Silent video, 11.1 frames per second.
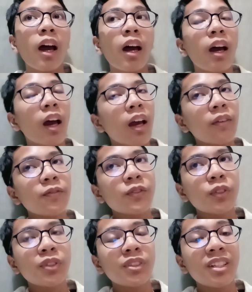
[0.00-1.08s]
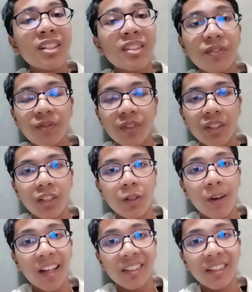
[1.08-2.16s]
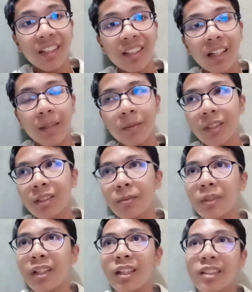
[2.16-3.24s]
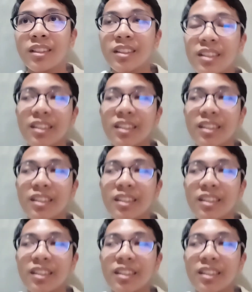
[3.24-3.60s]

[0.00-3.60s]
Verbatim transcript: after this video, I think I'm gonna make